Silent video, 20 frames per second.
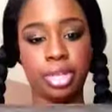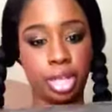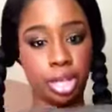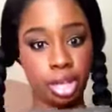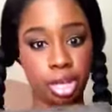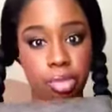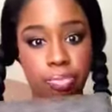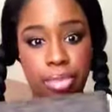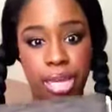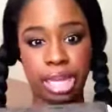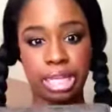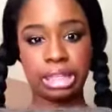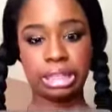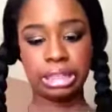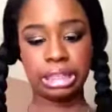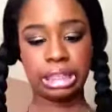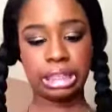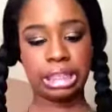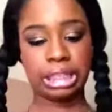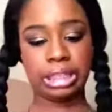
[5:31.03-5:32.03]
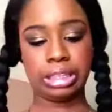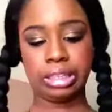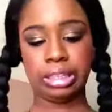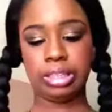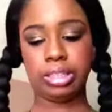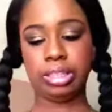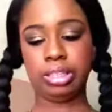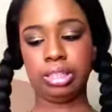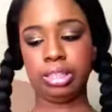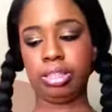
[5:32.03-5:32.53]
the iPad is in
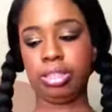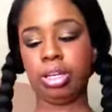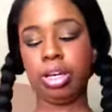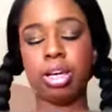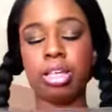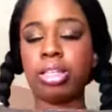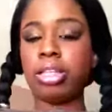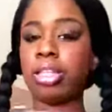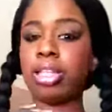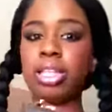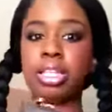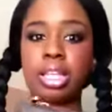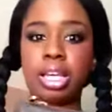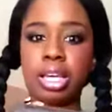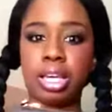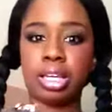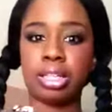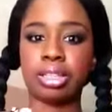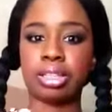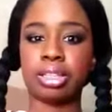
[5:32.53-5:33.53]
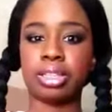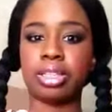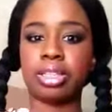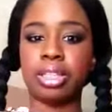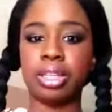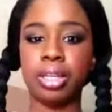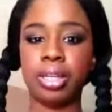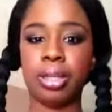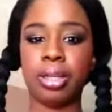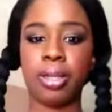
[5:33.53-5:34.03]
it. Other than that,
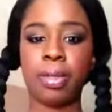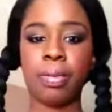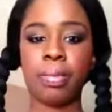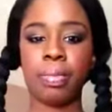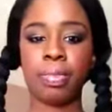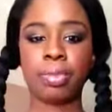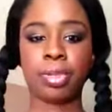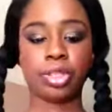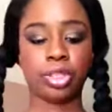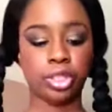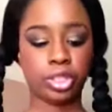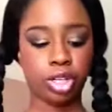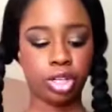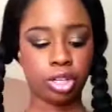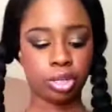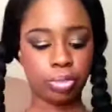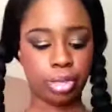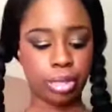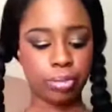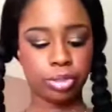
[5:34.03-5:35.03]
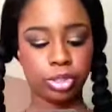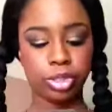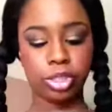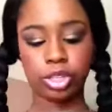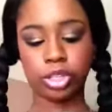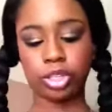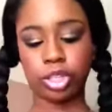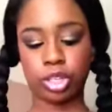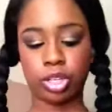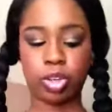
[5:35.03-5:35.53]
because you're not going to be able to
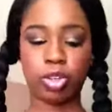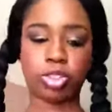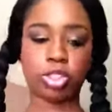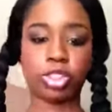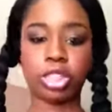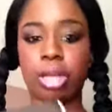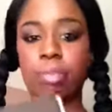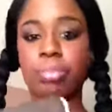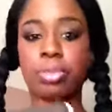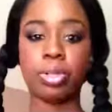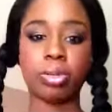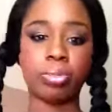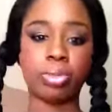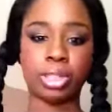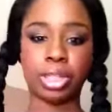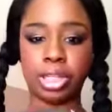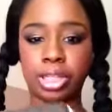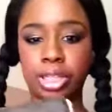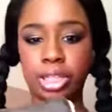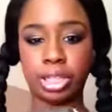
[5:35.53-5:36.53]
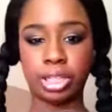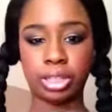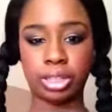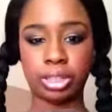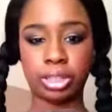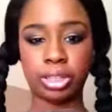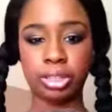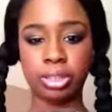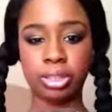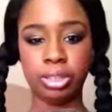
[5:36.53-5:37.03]
just like snap it open like
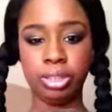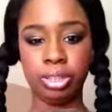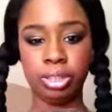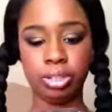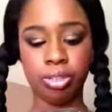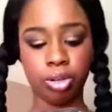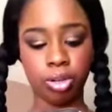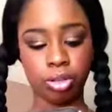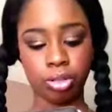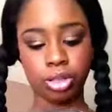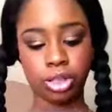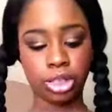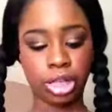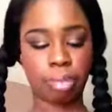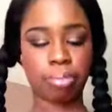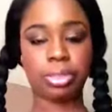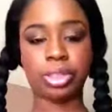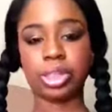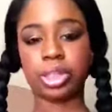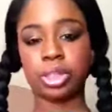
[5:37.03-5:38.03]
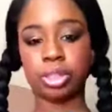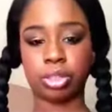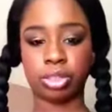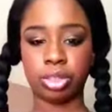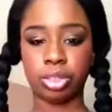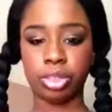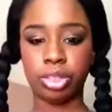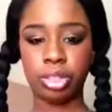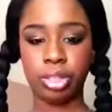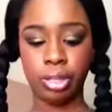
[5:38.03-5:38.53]
this or snap it
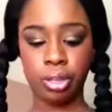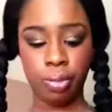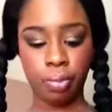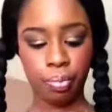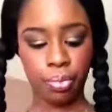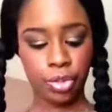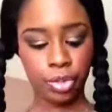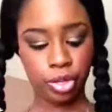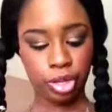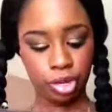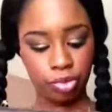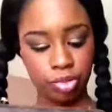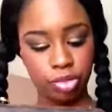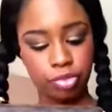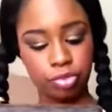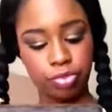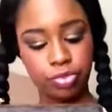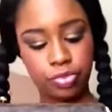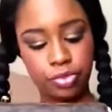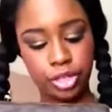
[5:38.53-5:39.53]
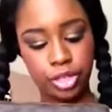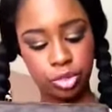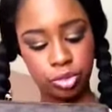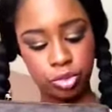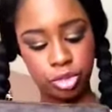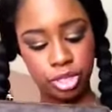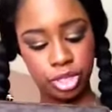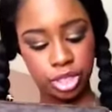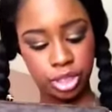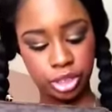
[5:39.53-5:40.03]
shut. You're going to have to fiddle
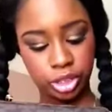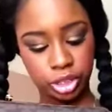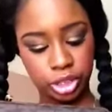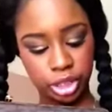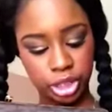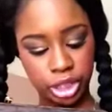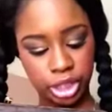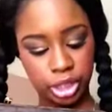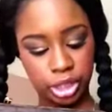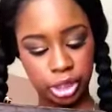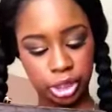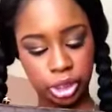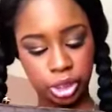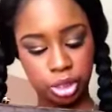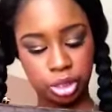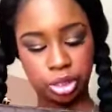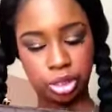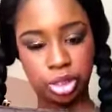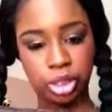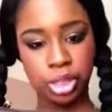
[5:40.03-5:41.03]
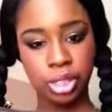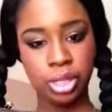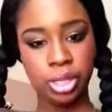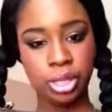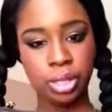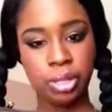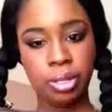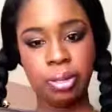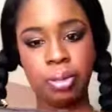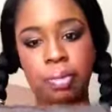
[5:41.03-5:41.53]
with it just to get it shut
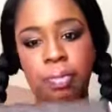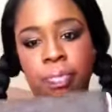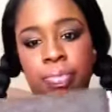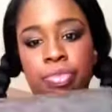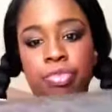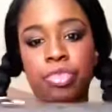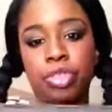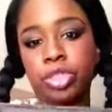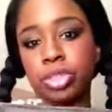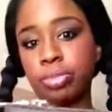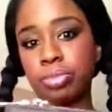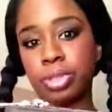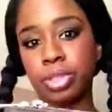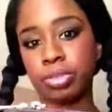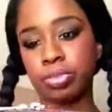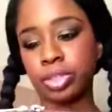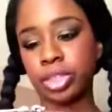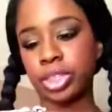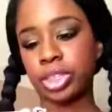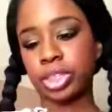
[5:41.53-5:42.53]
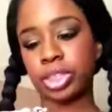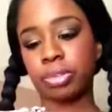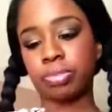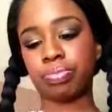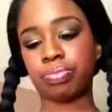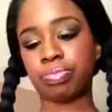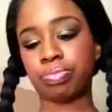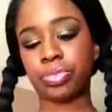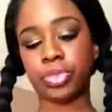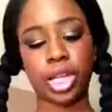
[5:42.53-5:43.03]
for some odd reason.
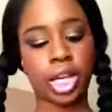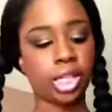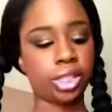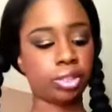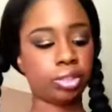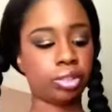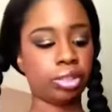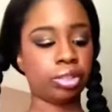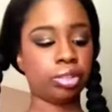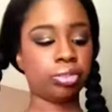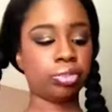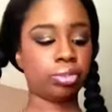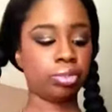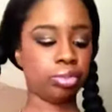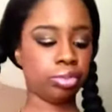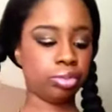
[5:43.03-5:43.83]
I don't know.